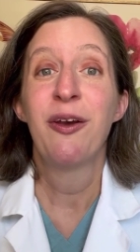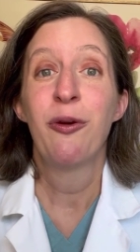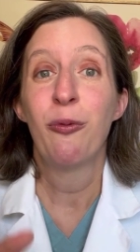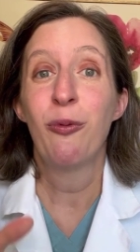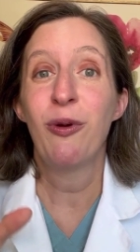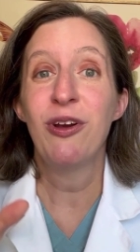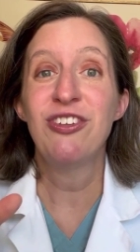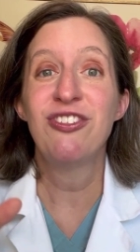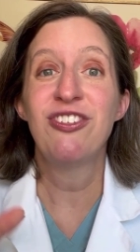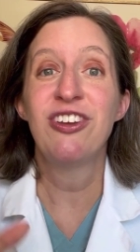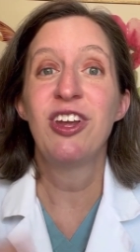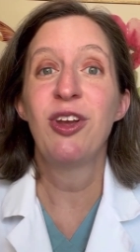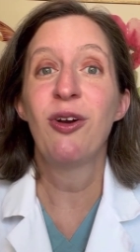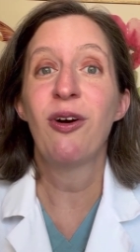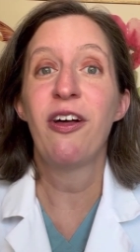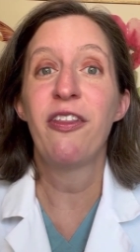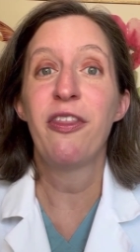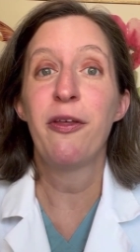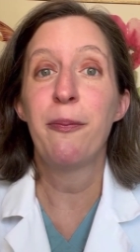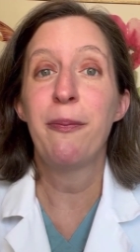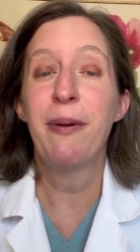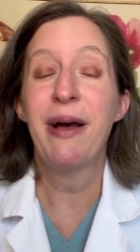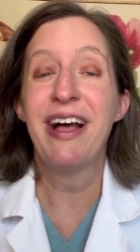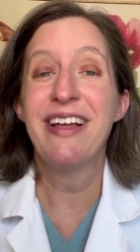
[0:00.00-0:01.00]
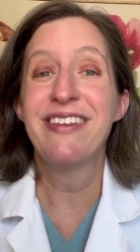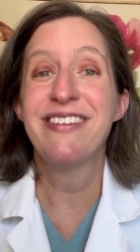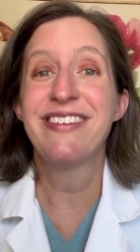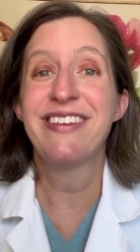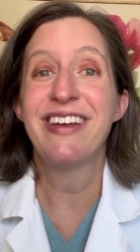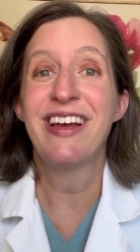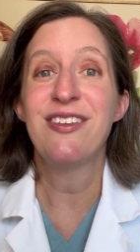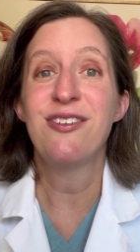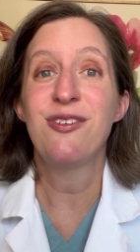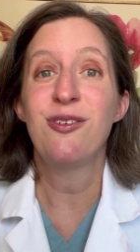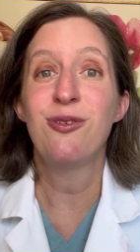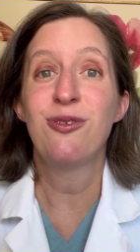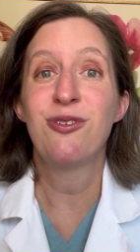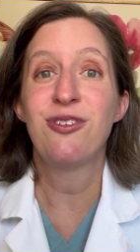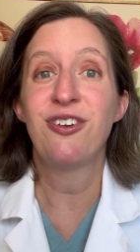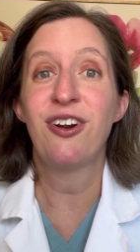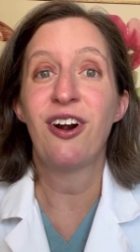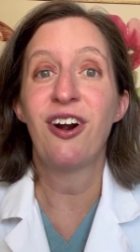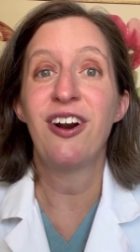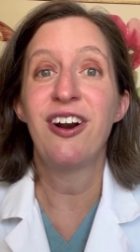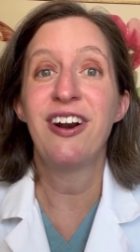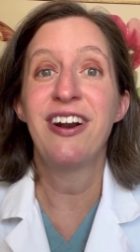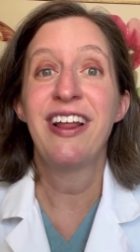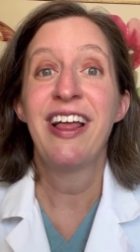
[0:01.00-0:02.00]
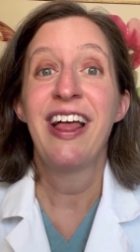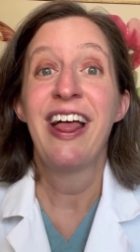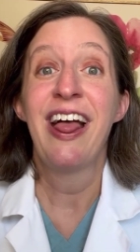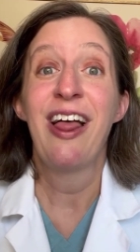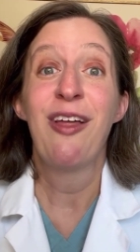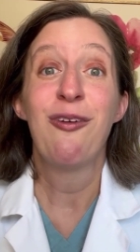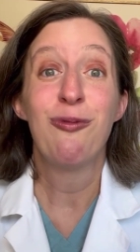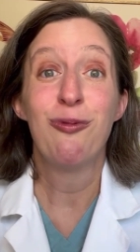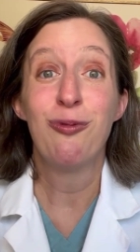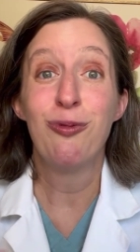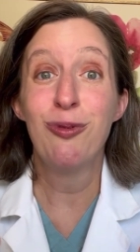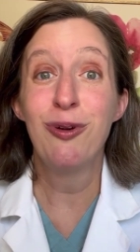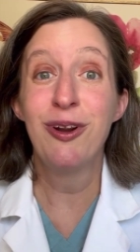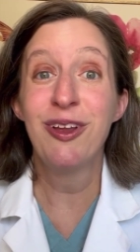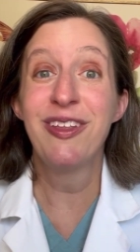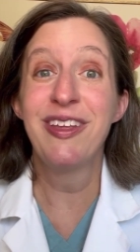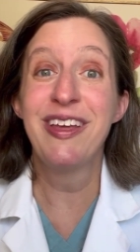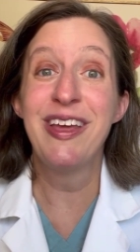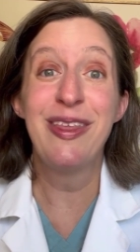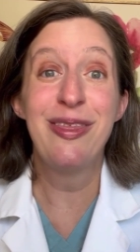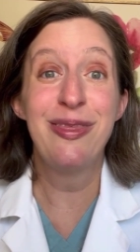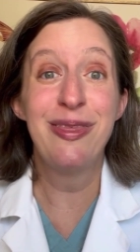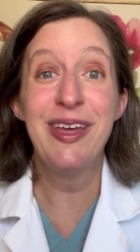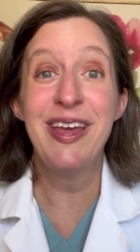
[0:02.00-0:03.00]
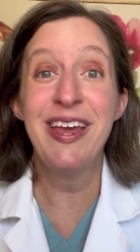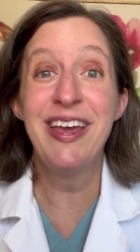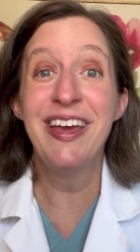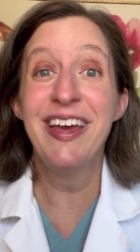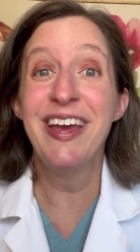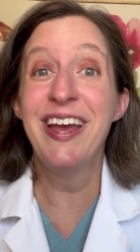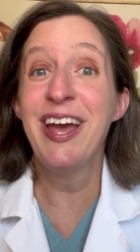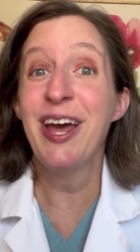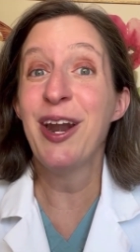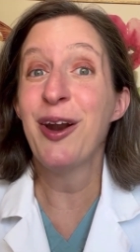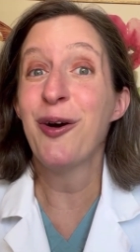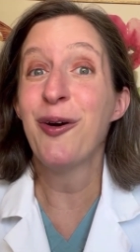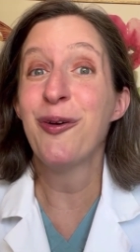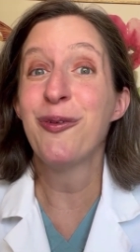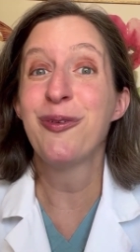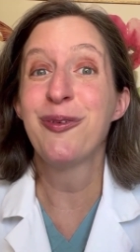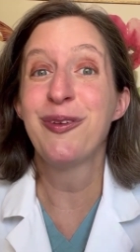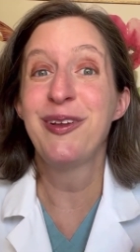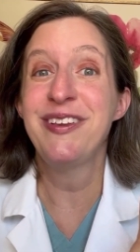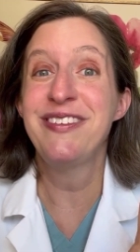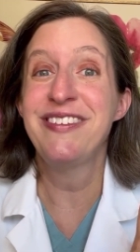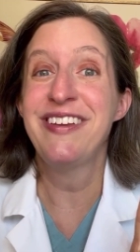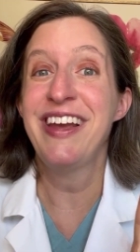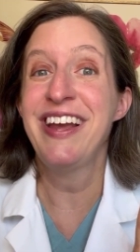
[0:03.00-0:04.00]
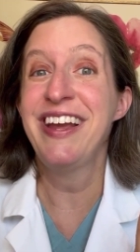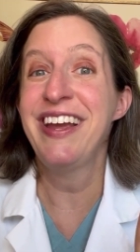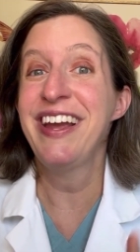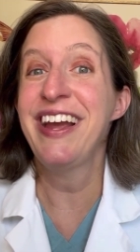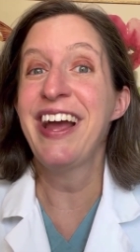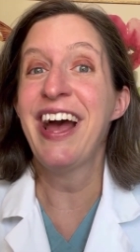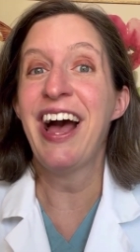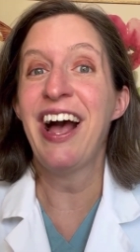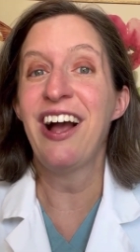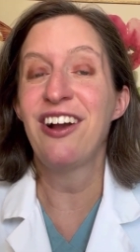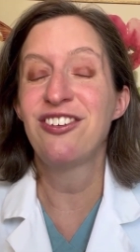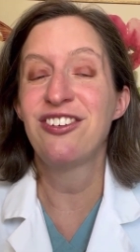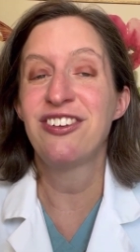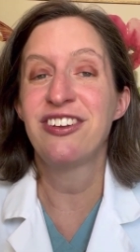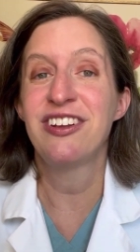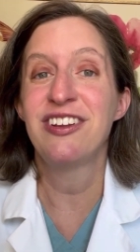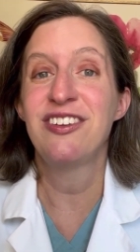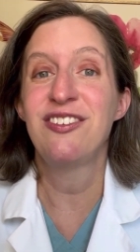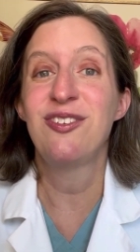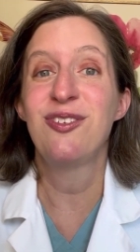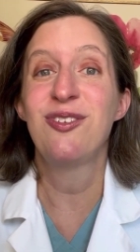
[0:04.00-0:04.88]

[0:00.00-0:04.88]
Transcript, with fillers: Wishing you all the best as you start really thinking and hopefully taking action